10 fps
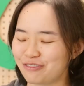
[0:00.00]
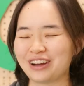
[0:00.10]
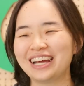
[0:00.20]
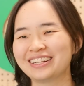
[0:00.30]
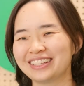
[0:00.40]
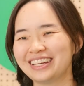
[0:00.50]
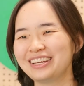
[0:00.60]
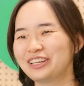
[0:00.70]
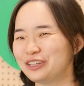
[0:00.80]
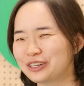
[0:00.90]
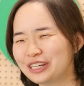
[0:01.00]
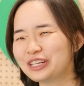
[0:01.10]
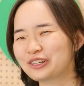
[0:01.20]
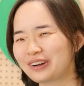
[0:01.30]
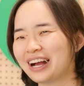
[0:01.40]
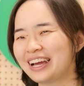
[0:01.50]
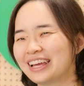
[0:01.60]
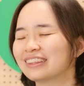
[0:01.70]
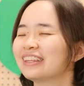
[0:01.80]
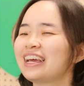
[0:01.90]
Finally, you could try
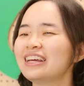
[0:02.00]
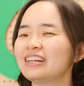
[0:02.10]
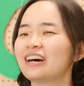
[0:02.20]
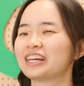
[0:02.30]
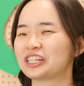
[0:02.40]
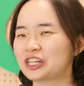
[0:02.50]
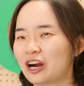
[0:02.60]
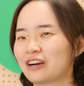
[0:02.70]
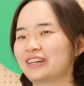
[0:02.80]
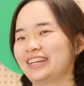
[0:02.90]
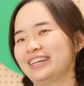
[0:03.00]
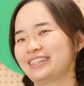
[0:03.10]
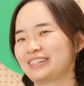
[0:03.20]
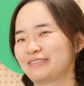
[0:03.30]
and land on a target.